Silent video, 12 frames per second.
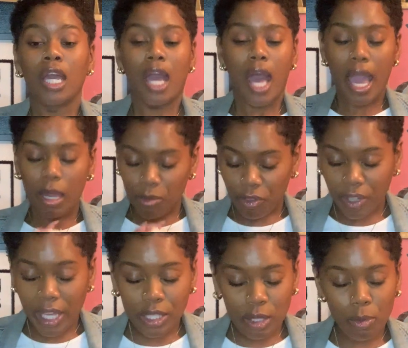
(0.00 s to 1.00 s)
I am
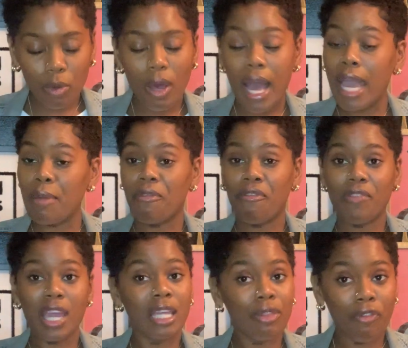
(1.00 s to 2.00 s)
flexible, I am
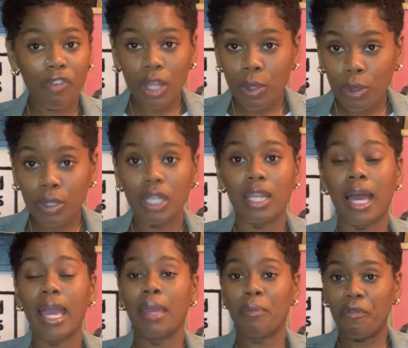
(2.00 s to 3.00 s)
faith filled, and
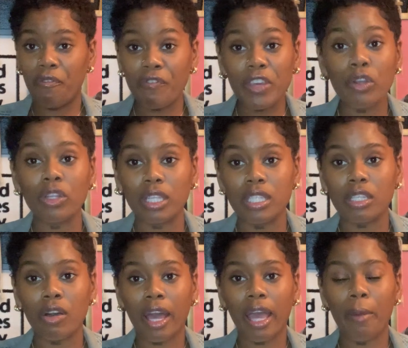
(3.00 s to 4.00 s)
I am fearless,
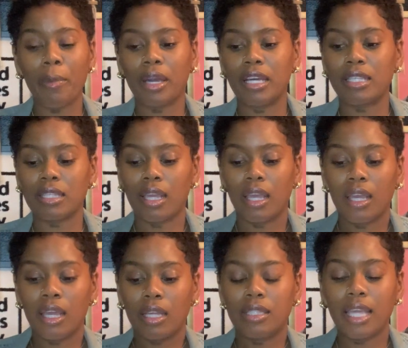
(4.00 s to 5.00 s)
okay? Because
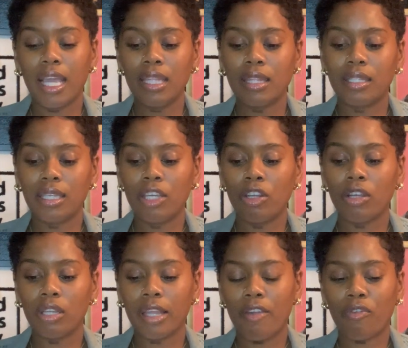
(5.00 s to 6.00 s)
taking the lead on
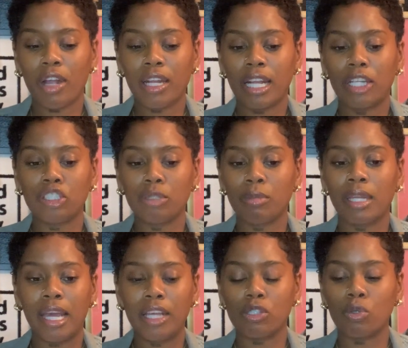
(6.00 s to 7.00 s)
your life right now,
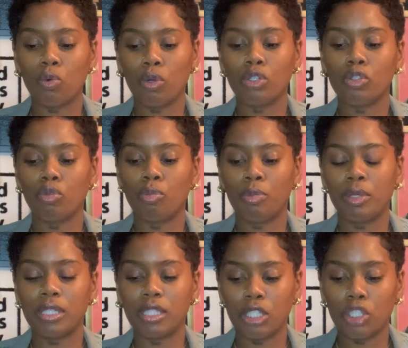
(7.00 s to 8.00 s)
Gemini, is going to
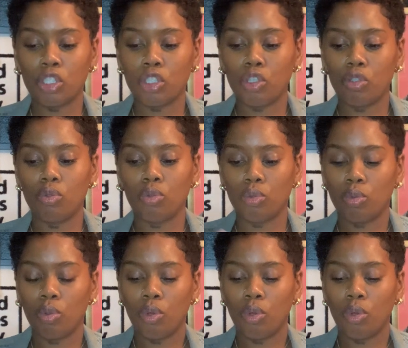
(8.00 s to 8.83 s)
position you